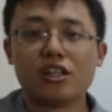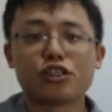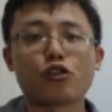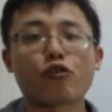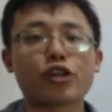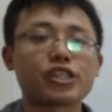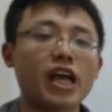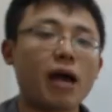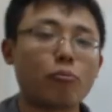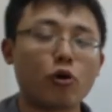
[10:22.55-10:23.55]
So for
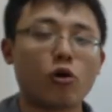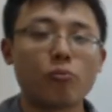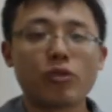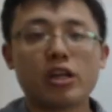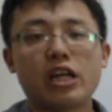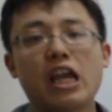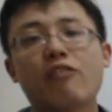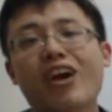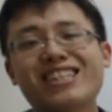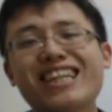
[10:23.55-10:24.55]
example, if
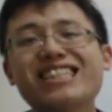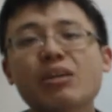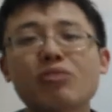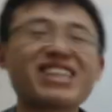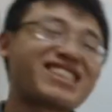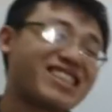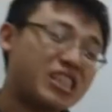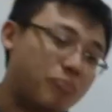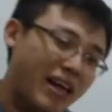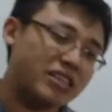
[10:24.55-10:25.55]
I say something's
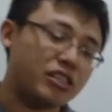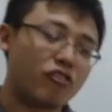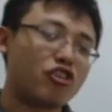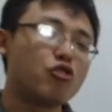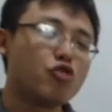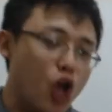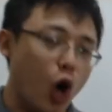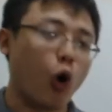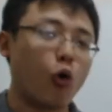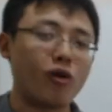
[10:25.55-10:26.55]
expensive, you
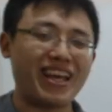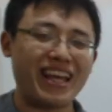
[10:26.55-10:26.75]
know